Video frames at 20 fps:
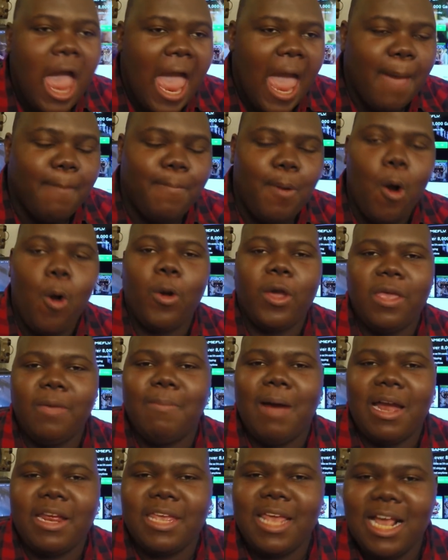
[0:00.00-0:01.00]
and
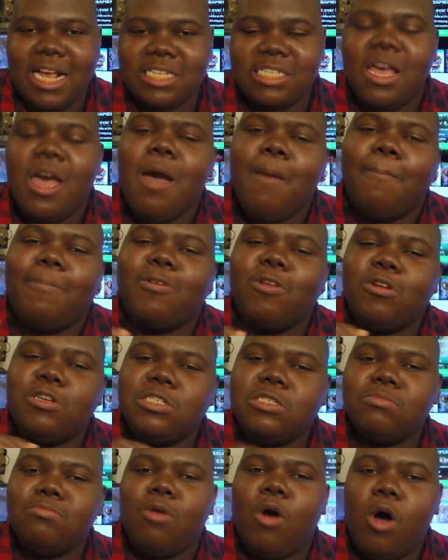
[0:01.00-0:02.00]
Pokemon, yes. But those
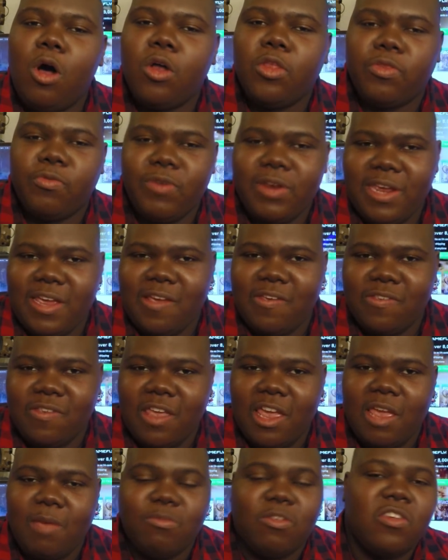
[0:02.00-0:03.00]
small 3DS
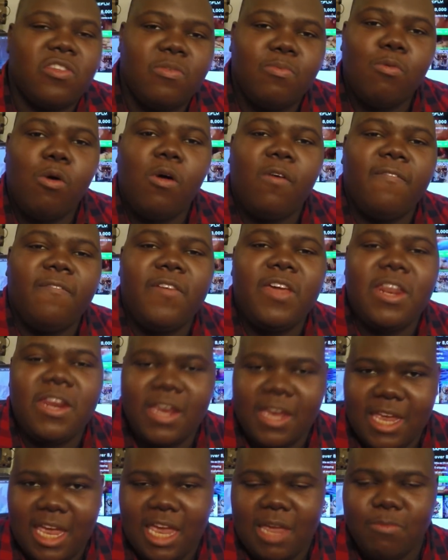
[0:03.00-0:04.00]
games, those small Vita
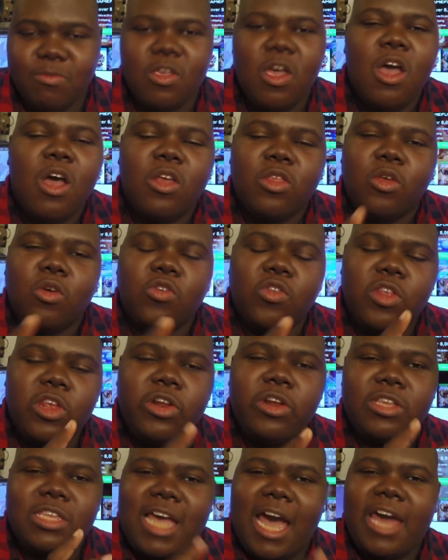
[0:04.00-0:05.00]
games, those
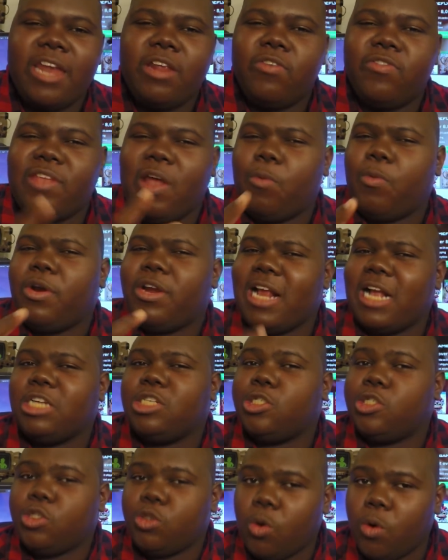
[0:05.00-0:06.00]
little titles that we're not
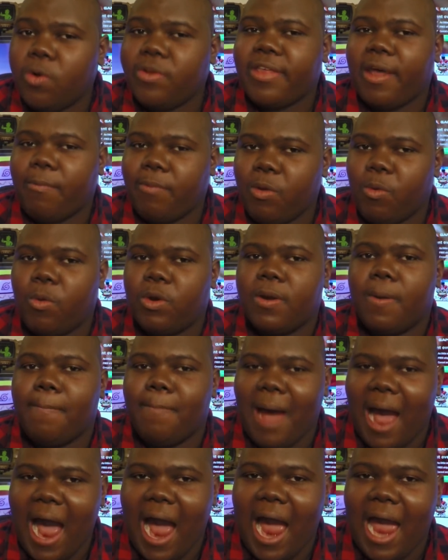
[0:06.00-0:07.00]
sure that we want to
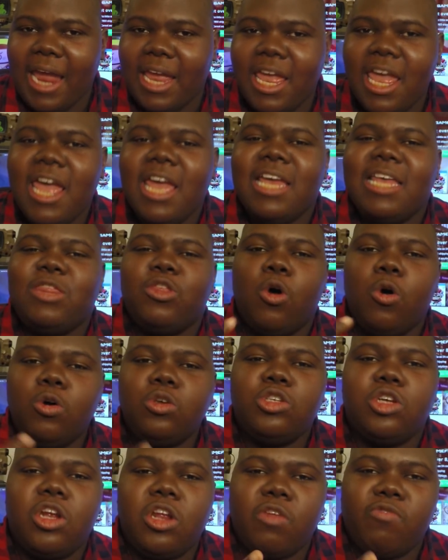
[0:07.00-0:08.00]
buy,
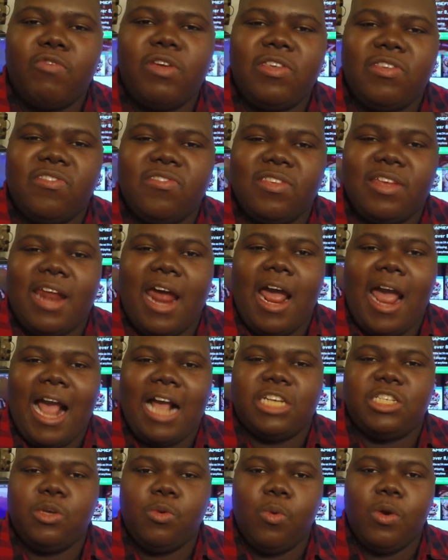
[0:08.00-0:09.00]
those are the reasons that I
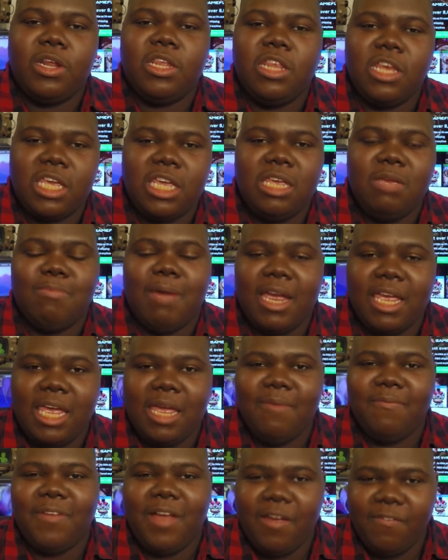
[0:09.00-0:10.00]
actually wanted to keep my
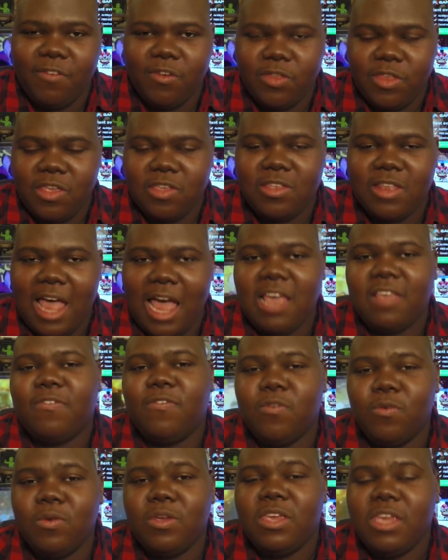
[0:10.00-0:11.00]
Gamefly for these last
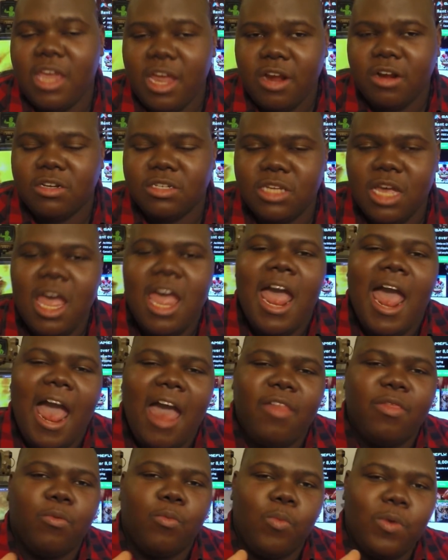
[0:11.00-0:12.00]
few years.
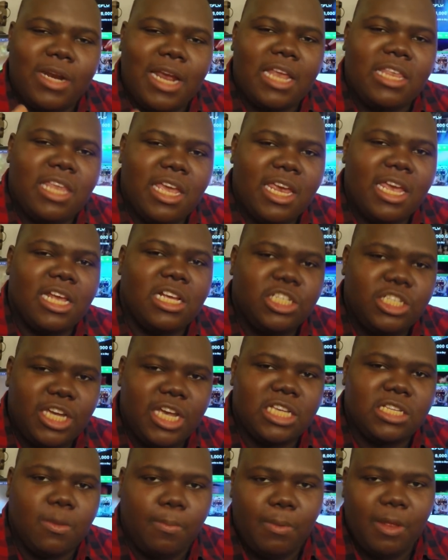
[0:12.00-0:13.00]
And when I did get a
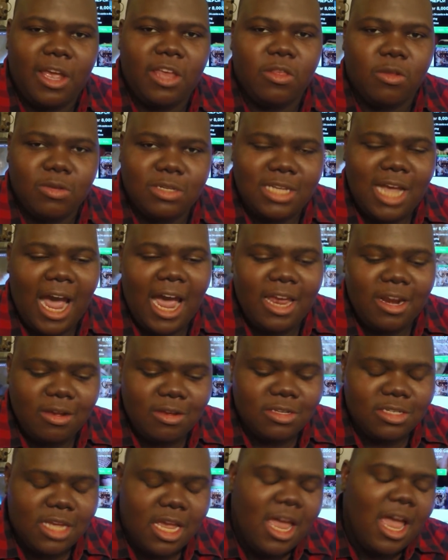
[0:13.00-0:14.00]
chance to play those
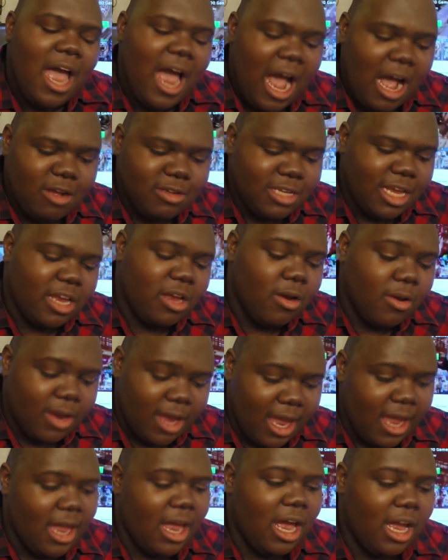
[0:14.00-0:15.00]
titles, I was like,
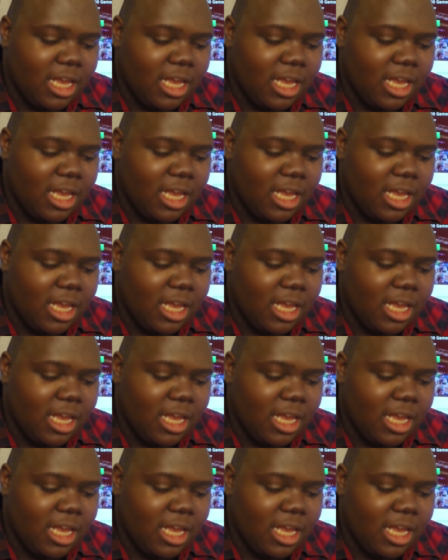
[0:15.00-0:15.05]
okay, I'll